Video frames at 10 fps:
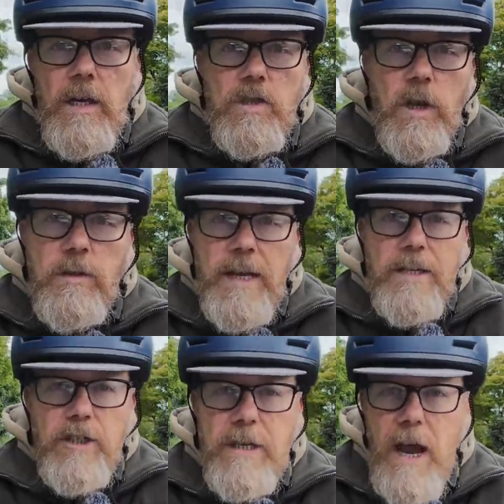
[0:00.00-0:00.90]
So I think I
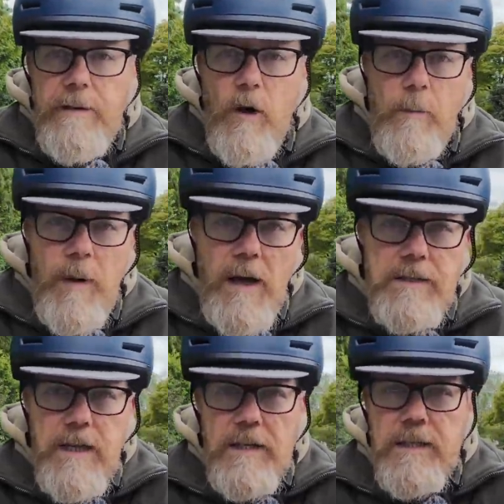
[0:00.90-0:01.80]
just carry on
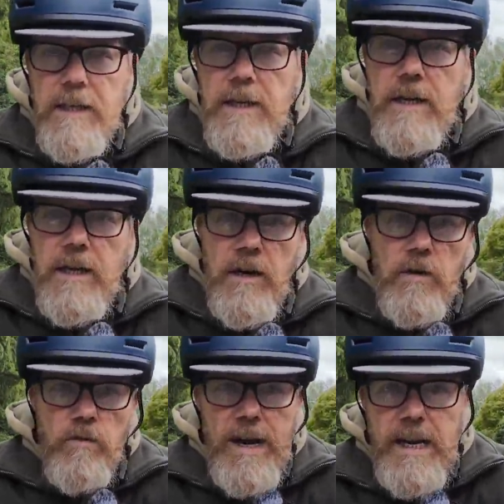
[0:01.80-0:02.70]
past that
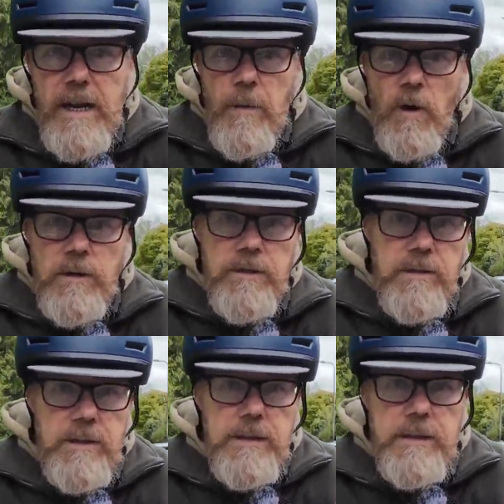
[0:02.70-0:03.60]
red letterbox.